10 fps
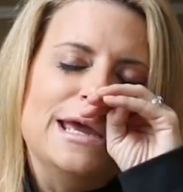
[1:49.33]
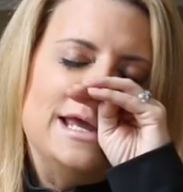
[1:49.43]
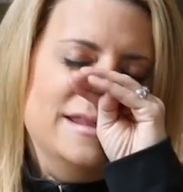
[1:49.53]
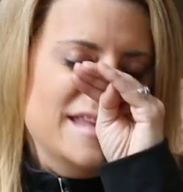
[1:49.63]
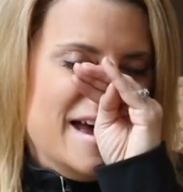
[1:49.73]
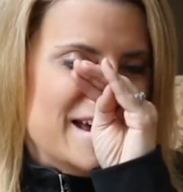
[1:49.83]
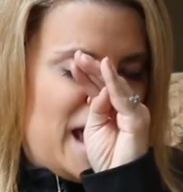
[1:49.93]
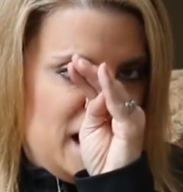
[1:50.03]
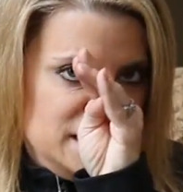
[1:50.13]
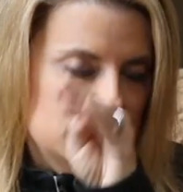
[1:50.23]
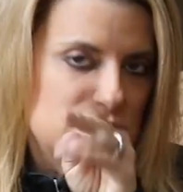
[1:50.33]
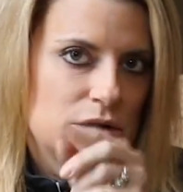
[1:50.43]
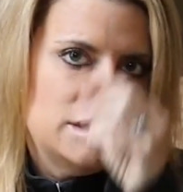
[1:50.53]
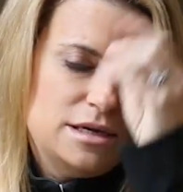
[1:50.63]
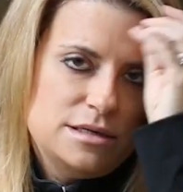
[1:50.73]
In that case,
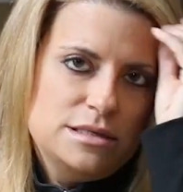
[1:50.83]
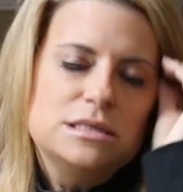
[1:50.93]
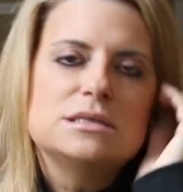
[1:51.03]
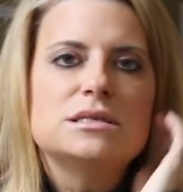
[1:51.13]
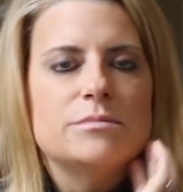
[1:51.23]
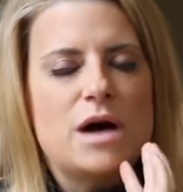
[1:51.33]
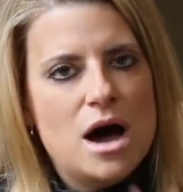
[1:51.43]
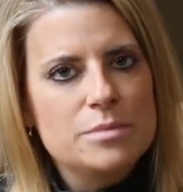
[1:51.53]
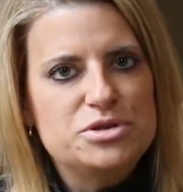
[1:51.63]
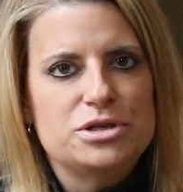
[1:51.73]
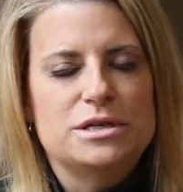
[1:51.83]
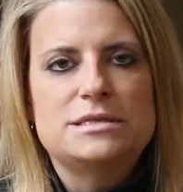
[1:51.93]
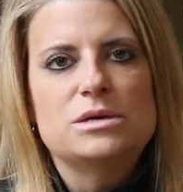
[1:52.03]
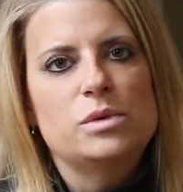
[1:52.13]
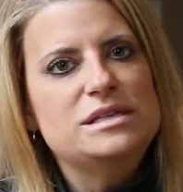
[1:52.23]
there is some
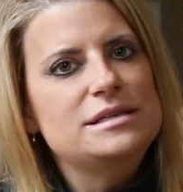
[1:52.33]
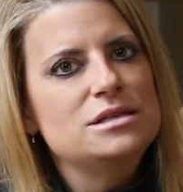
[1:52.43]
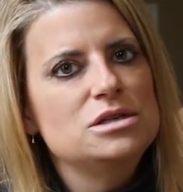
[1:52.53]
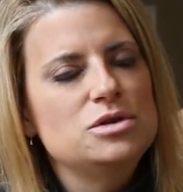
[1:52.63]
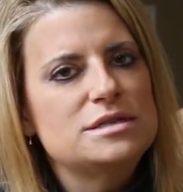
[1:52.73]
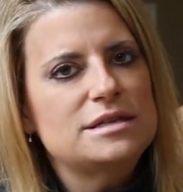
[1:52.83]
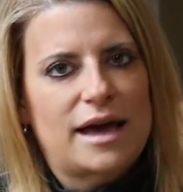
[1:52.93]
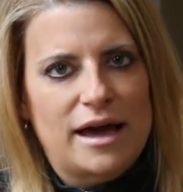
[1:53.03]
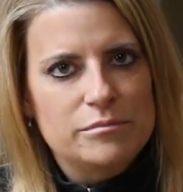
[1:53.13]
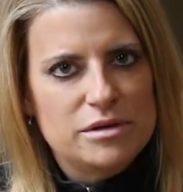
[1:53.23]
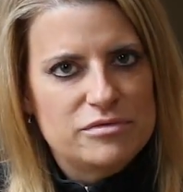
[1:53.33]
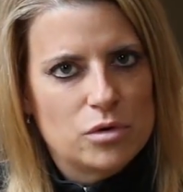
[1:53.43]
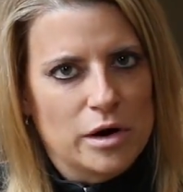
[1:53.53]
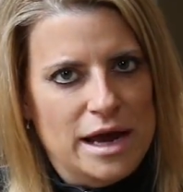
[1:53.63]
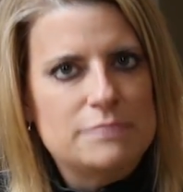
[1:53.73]
options that we didn't used to have
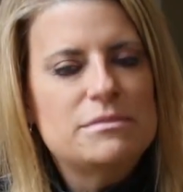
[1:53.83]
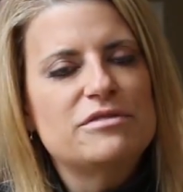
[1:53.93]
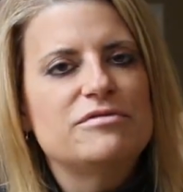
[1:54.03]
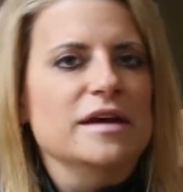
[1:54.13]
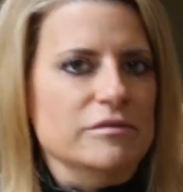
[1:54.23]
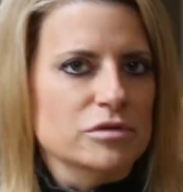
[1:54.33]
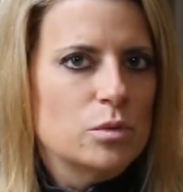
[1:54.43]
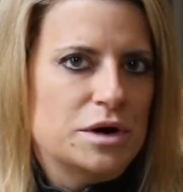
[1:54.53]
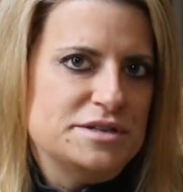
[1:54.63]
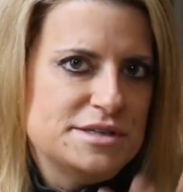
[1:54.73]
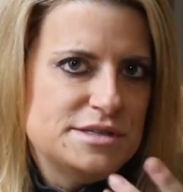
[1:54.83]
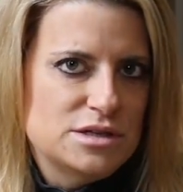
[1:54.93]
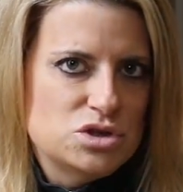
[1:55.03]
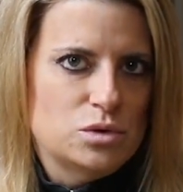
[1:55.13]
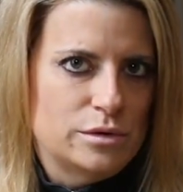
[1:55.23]
before, and my favorite one is
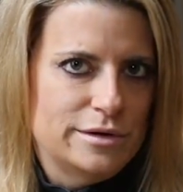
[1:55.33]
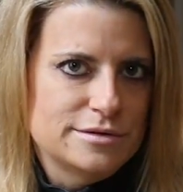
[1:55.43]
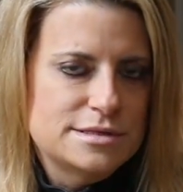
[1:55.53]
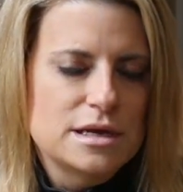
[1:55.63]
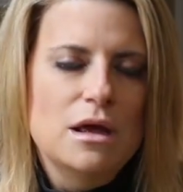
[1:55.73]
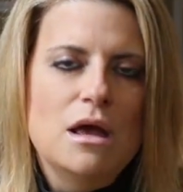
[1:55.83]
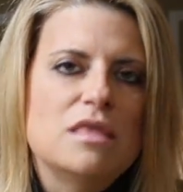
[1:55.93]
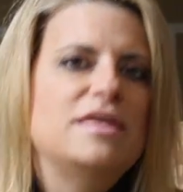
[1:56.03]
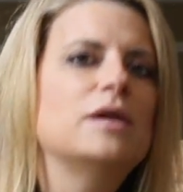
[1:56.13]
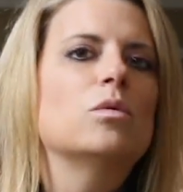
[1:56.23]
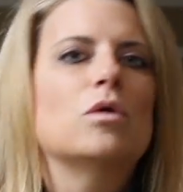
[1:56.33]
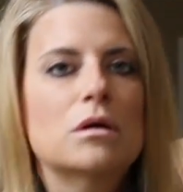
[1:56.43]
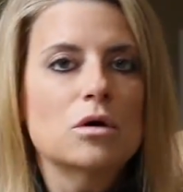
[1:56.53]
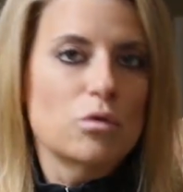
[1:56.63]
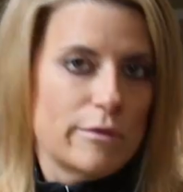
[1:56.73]
essential oils. They
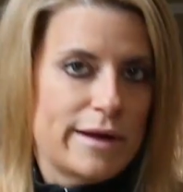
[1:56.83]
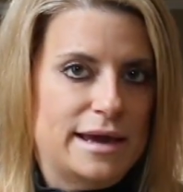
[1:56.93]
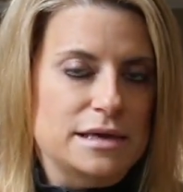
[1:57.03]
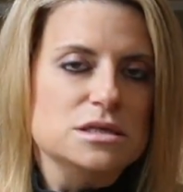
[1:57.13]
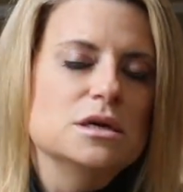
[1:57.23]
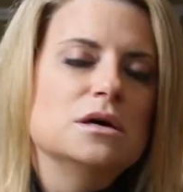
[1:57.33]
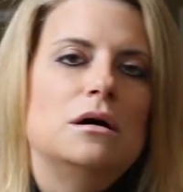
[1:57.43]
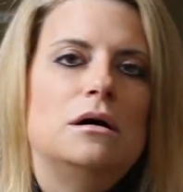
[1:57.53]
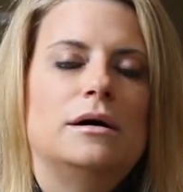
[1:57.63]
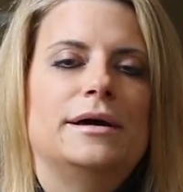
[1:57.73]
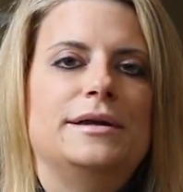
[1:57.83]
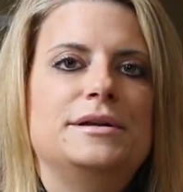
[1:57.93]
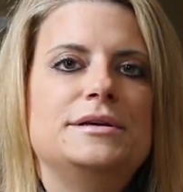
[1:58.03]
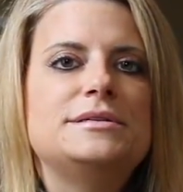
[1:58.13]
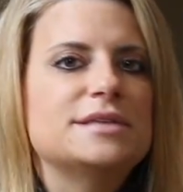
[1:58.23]
work great on
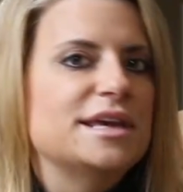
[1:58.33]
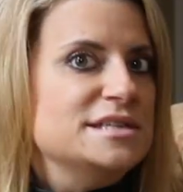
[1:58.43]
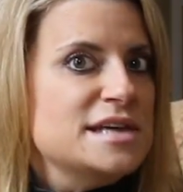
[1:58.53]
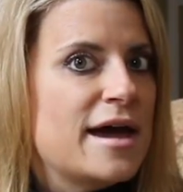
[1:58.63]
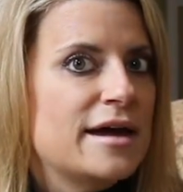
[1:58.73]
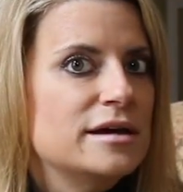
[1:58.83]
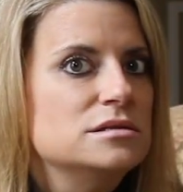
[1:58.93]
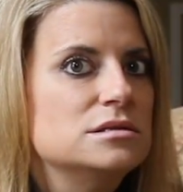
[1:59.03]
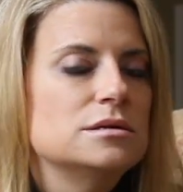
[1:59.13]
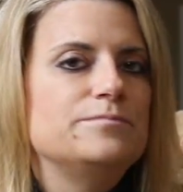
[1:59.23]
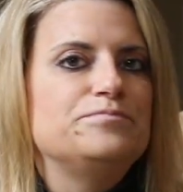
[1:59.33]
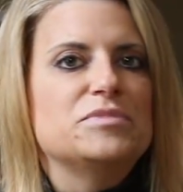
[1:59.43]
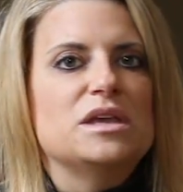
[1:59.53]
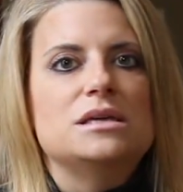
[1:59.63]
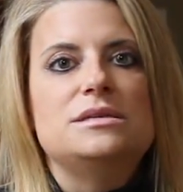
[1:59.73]
skin tags,
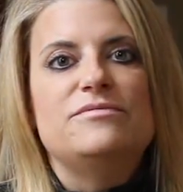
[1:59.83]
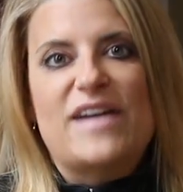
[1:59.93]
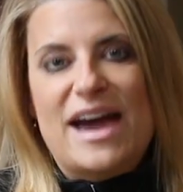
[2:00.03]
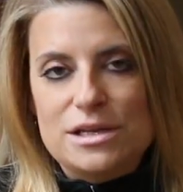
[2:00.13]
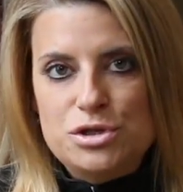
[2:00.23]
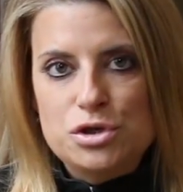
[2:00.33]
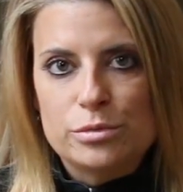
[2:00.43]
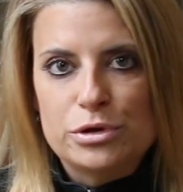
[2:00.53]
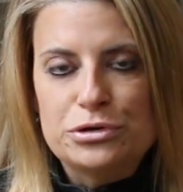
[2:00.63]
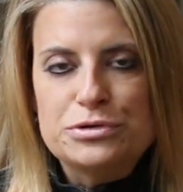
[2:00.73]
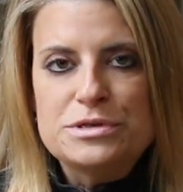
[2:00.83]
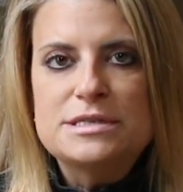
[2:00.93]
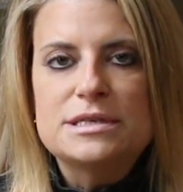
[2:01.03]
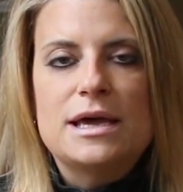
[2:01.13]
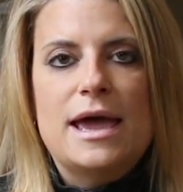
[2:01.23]
fatty
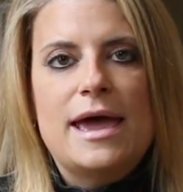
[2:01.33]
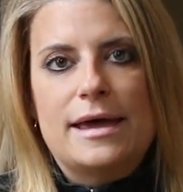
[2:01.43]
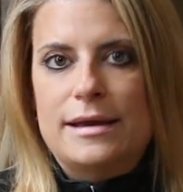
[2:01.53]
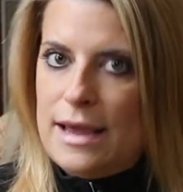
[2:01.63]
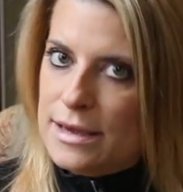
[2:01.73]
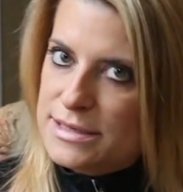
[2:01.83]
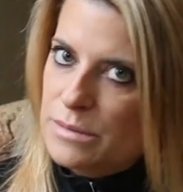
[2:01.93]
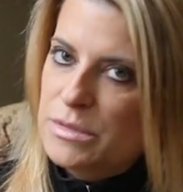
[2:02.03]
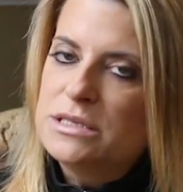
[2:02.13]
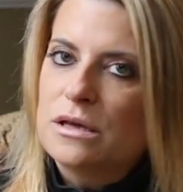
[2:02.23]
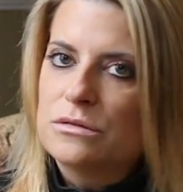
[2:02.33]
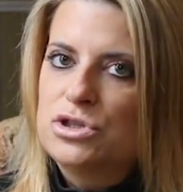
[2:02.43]
tumors, and some of these other